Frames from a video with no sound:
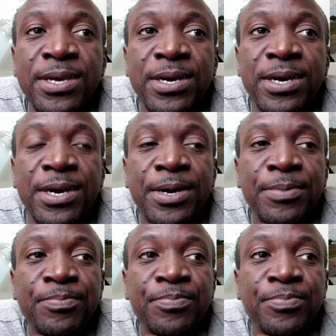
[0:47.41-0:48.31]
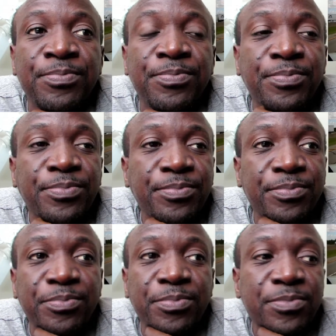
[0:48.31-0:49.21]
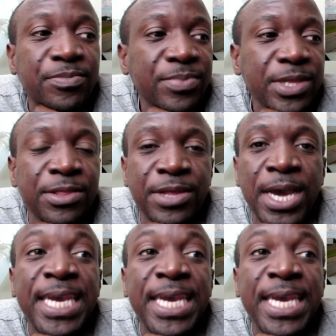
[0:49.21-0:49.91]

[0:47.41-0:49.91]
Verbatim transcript: um, the